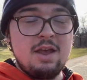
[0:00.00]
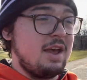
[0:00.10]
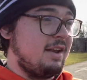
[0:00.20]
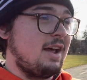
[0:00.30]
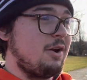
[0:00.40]

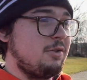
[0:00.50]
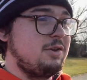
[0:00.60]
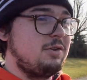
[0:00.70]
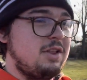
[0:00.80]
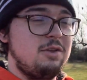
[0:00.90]
And not only
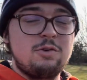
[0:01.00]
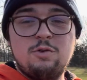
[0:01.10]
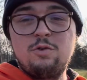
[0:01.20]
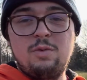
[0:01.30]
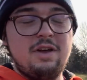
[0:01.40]
do they look
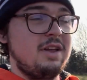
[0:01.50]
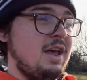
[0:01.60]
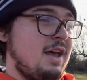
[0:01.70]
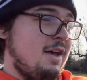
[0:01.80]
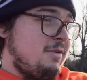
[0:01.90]
cool, but
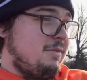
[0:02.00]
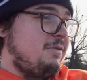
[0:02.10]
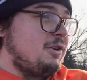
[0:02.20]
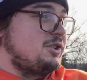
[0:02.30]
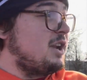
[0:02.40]
for
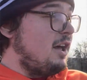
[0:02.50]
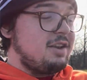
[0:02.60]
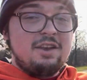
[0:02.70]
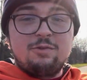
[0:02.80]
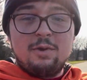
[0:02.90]

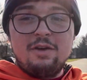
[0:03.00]
functionality as well.